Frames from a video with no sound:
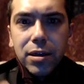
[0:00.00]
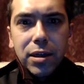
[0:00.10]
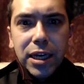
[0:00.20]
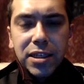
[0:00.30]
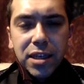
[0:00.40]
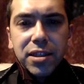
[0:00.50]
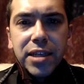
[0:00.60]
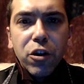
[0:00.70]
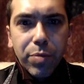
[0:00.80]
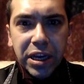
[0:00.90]
is the
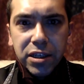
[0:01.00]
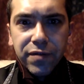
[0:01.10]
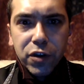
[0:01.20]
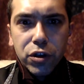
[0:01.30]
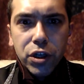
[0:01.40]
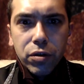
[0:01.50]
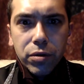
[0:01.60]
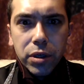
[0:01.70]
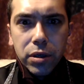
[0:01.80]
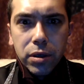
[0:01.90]
centerpiece of your suit.
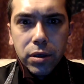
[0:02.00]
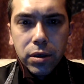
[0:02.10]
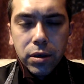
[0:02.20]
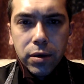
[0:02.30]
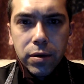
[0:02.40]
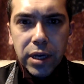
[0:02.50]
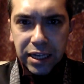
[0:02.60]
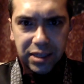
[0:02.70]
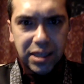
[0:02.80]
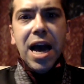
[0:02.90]

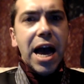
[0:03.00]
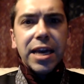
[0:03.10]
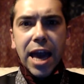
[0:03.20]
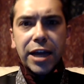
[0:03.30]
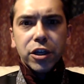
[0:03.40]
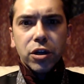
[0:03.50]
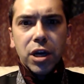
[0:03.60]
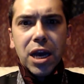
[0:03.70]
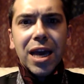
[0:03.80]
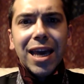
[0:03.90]
It's the eye catcher.
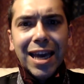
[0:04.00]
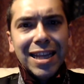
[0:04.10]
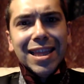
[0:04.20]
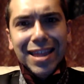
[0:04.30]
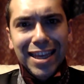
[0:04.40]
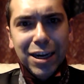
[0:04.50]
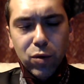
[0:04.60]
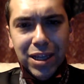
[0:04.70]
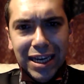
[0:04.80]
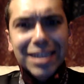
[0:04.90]
It
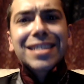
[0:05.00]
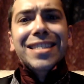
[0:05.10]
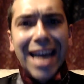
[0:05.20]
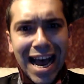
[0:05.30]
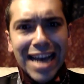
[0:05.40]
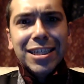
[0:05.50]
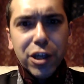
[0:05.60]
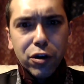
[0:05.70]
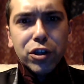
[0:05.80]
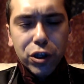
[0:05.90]
literally ties
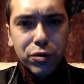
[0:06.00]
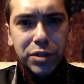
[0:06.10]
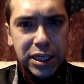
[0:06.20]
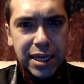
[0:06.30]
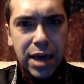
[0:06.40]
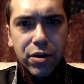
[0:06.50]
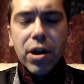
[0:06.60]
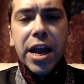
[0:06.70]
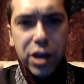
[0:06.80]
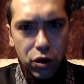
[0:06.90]
your suit together,
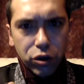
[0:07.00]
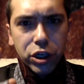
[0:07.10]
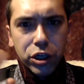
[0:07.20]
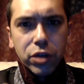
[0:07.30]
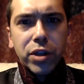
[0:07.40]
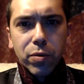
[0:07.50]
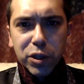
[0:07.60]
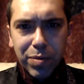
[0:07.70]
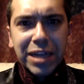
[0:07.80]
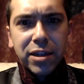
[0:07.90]
and you should do it the
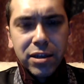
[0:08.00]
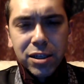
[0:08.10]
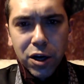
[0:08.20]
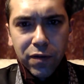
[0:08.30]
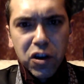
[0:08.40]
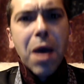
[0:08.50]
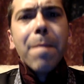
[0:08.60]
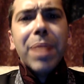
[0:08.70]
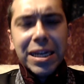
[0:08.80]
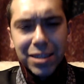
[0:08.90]
respect it deserves
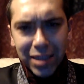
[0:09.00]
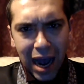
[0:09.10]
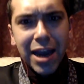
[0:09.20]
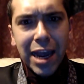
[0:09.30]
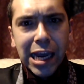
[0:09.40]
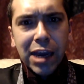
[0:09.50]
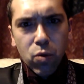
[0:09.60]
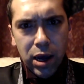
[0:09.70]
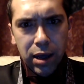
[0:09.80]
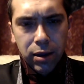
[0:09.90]
by tying it
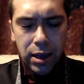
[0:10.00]
well.